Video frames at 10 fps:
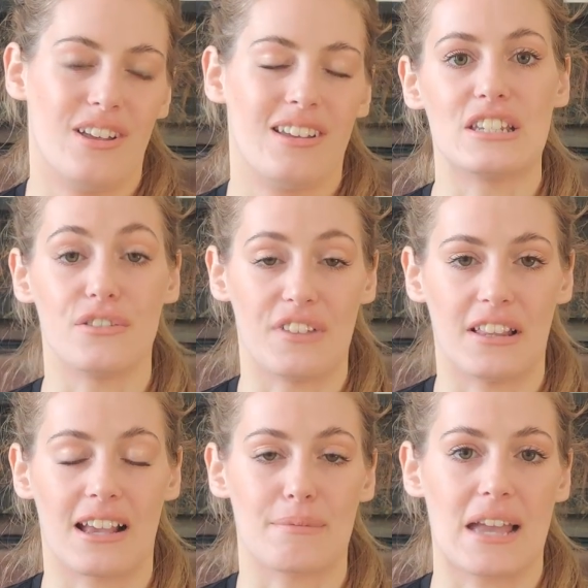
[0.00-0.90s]
I do feel
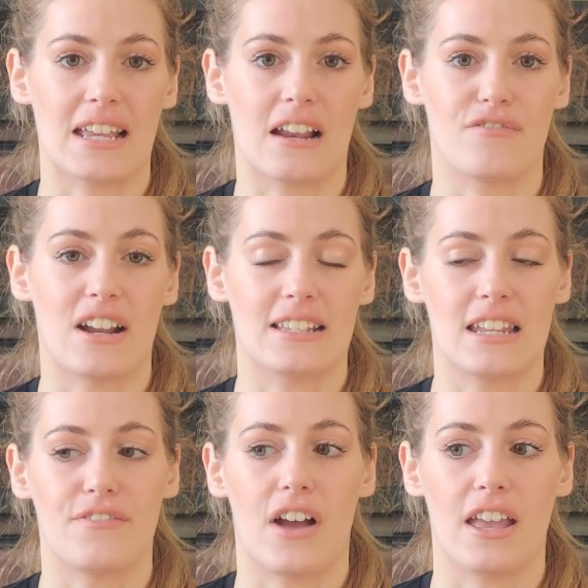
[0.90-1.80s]
like I'm getting enough
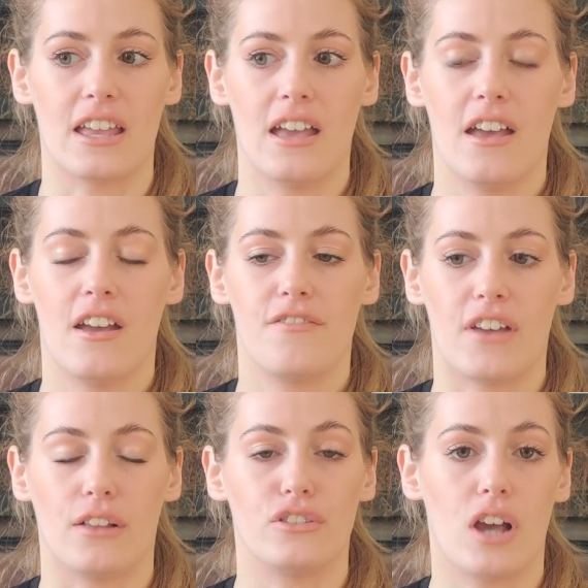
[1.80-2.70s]
rest. If I
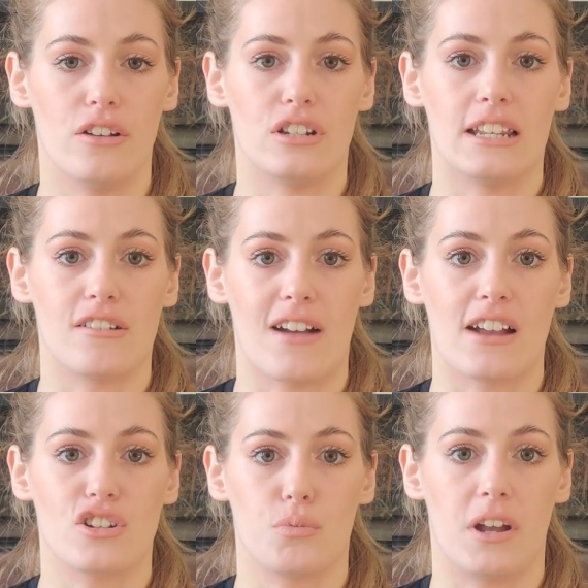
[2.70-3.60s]
feel totally
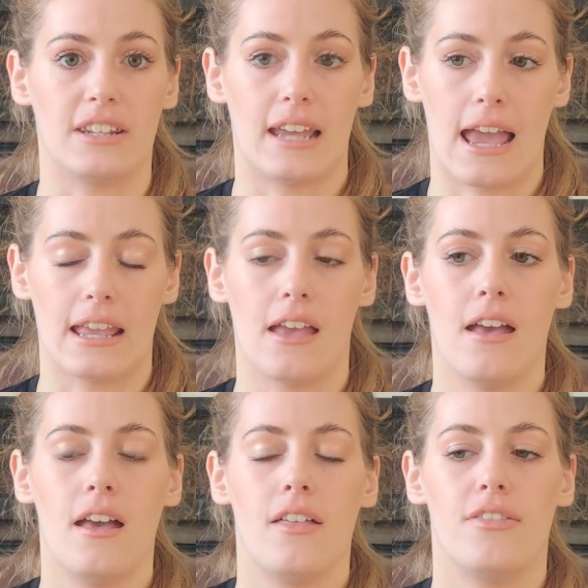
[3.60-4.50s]
crashed one day,
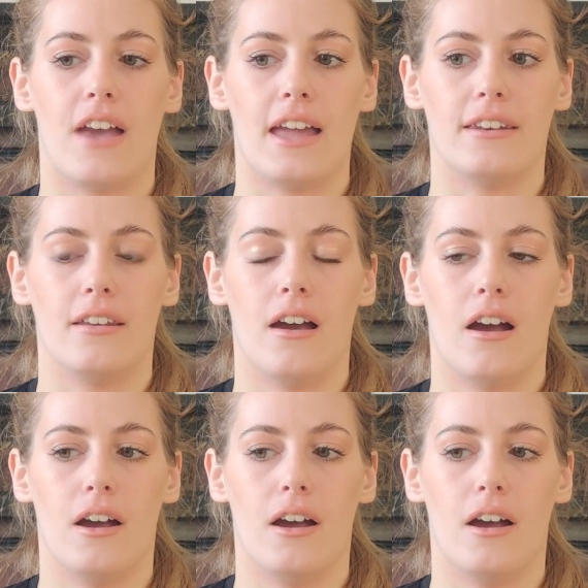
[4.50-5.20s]
then